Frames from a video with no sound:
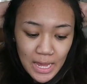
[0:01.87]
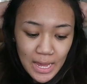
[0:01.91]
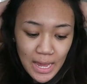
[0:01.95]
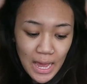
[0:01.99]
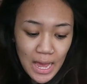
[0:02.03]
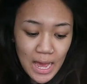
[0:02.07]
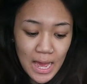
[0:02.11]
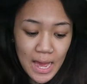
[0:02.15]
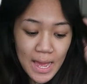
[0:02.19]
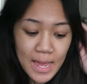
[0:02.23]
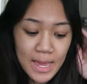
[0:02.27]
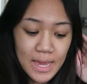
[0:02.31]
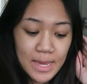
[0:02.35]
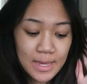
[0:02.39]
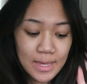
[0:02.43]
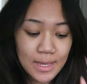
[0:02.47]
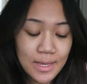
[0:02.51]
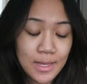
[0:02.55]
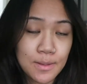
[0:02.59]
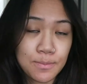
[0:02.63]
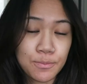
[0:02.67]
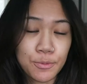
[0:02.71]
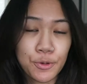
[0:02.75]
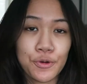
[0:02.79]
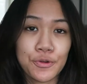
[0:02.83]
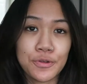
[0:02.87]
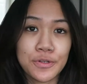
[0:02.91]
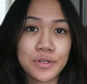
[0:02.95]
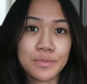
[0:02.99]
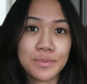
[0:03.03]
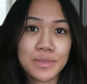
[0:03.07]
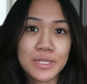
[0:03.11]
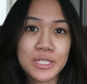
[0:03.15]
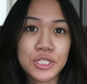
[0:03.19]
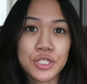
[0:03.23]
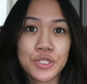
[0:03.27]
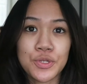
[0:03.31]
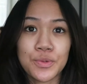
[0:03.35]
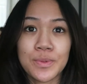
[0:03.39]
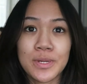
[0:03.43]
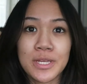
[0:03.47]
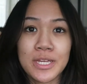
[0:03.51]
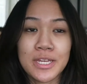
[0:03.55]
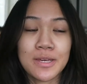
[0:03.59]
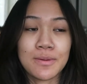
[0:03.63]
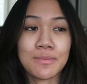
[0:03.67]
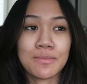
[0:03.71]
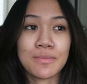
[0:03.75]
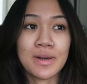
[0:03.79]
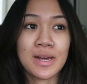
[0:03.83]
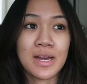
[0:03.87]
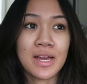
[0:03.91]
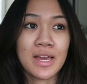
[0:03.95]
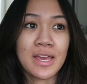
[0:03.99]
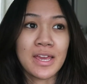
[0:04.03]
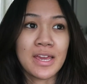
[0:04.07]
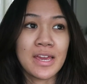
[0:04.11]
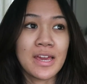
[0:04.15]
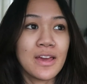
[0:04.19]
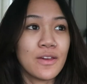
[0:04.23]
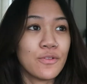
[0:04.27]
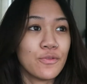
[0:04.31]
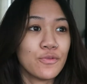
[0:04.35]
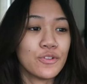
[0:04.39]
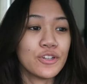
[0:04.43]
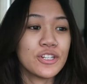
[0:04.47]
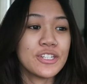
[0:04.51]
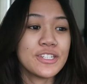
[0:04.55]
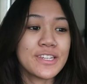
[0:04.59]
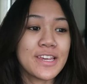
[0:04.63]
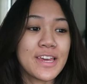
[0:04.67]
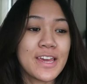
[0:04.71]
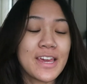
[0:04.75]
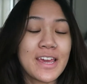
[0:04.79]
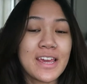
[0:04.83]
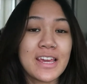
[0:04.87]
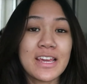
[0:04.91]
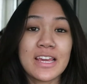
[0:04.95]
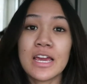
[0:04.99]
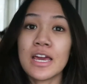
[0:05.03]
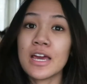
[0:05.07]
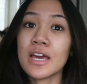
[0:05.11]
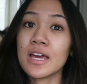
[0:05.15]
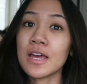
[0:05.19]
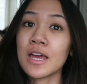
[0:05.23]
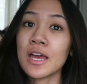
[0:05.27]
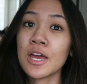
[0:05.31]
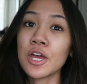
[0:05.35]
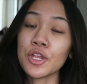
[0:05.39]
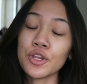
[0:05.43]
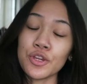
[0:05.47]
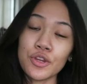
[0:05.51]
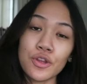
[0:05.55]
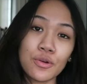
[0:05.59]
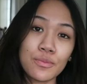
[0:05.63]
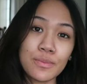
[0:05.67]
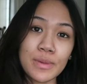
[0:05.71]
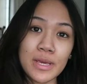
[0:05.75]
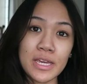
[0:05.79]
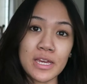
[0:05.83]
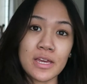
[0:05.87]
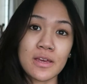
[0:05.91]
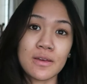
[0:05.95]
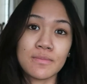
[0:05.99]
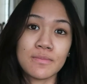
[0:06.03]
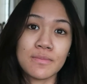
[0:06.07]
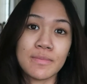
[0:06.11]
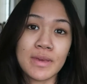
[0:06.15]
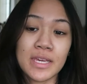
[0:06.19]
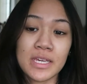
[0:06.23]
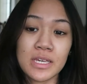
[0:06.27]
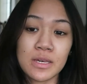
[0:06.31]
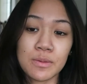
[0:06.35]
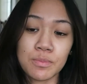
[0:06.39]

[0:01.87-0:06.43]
Today I am going to be doing my everyday no makeup look.